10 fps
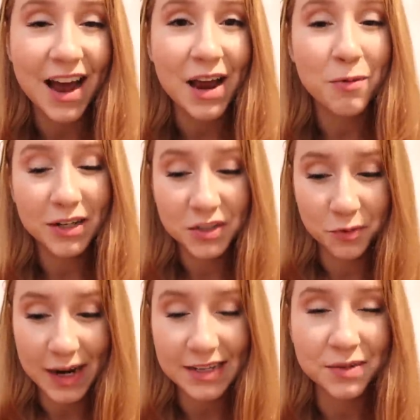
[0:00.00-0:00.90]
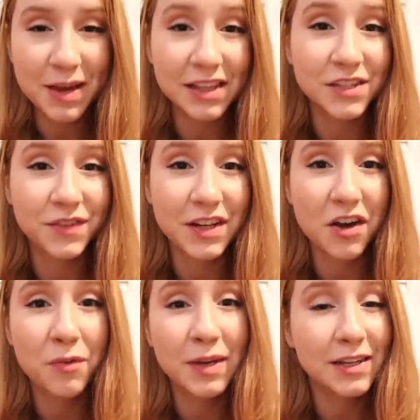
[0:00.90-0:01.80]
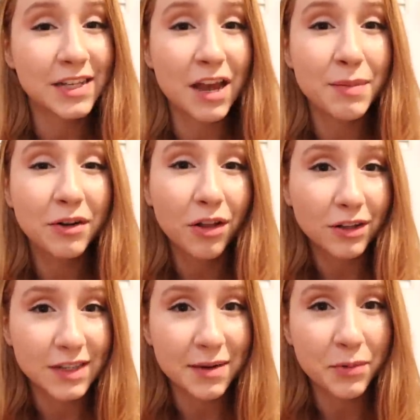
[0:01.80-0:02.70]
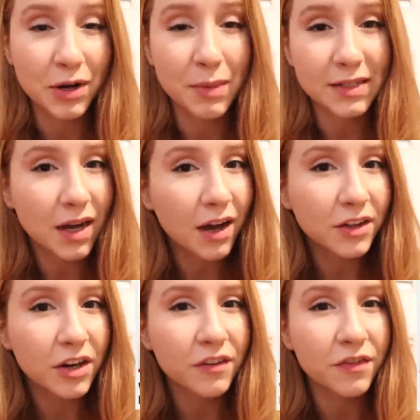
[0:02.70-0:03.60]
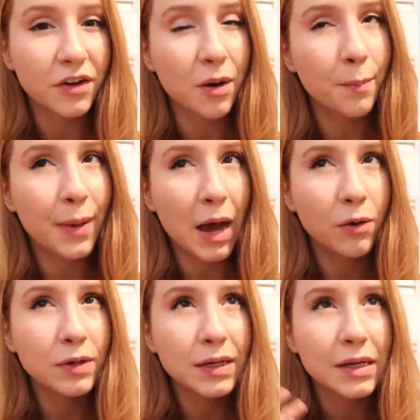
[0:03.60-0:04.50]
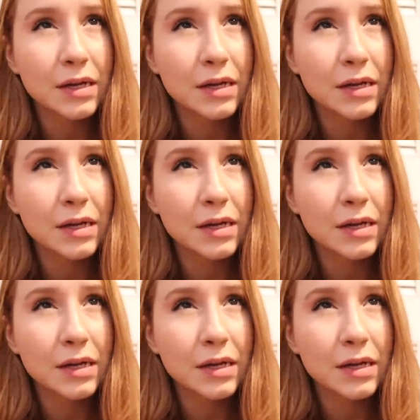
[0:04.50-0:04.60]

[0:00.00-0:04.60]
I wanted to wait to make this video because I've been cloth diapering my toddler for about